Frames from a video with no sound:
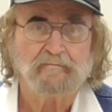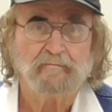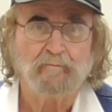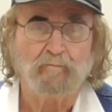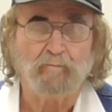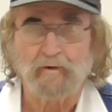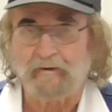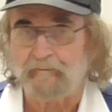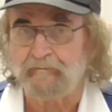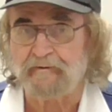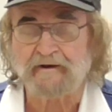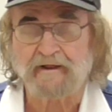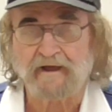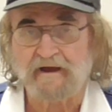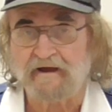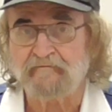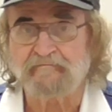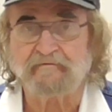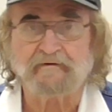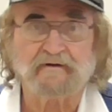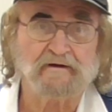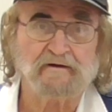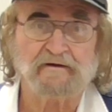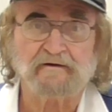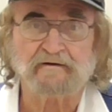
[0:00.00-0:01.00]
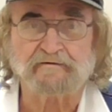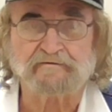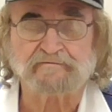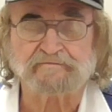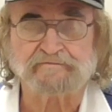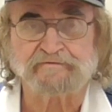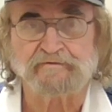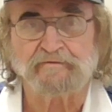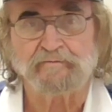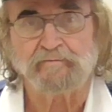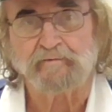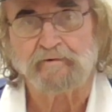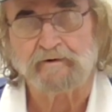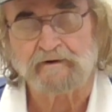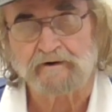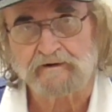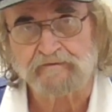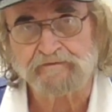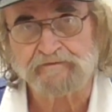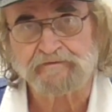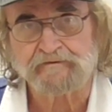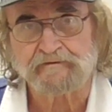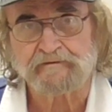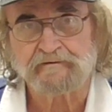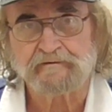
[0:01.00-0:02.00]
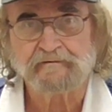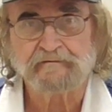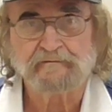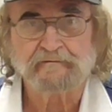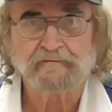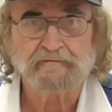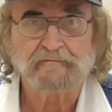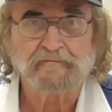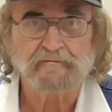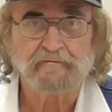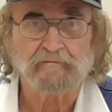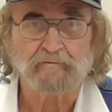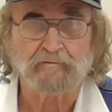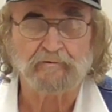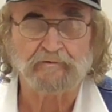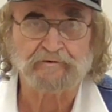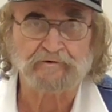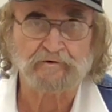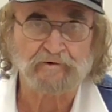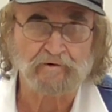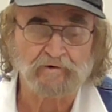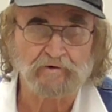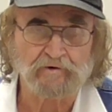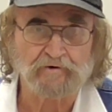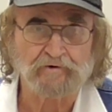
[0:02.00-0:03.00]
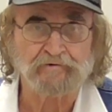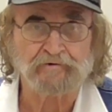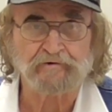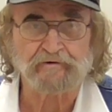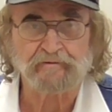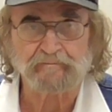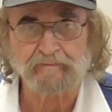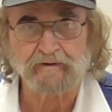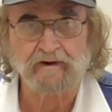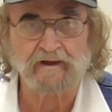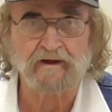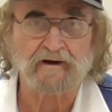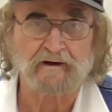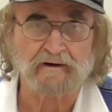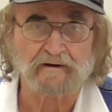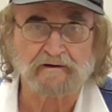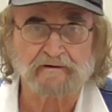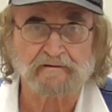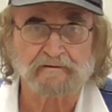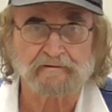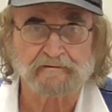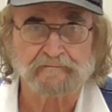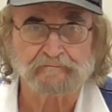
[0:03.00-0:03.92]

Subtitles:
women have legs. The width when you're ordering a block,